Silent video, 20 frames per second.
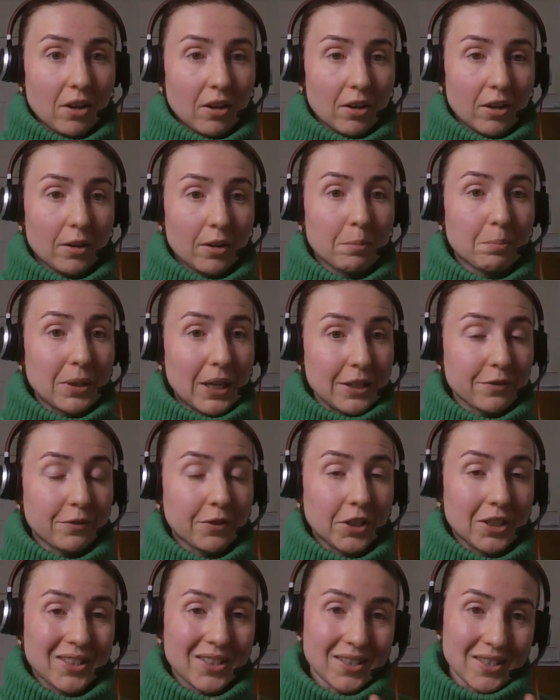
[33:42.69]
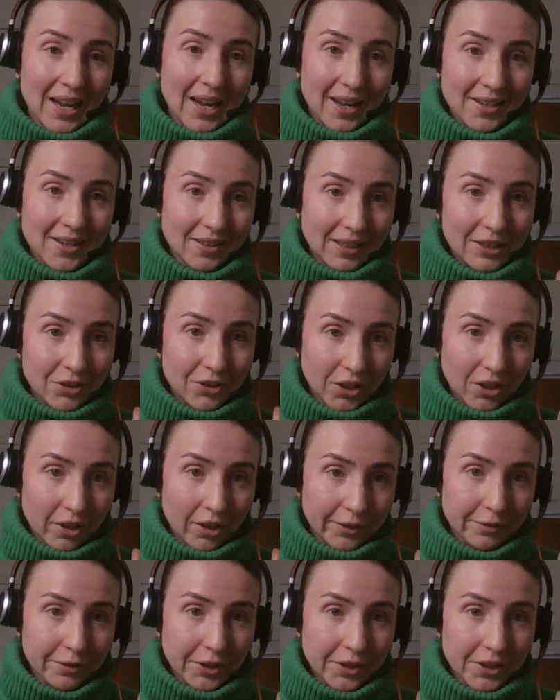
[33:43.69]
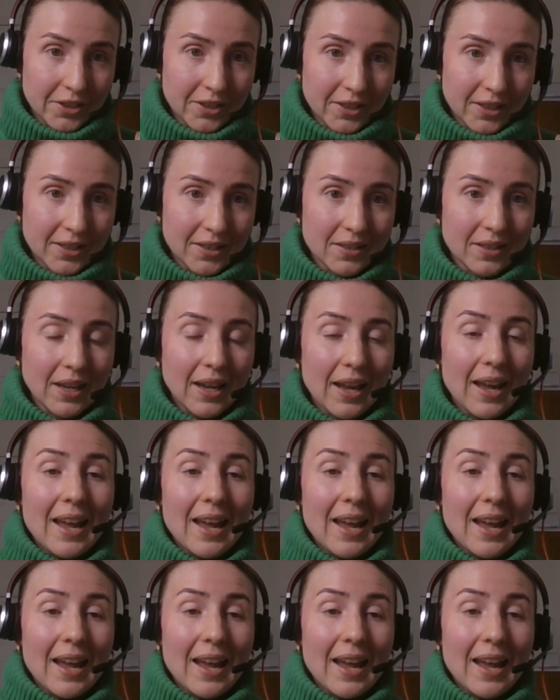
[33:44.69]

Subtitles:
our blast furnaces and electric arc furnaces.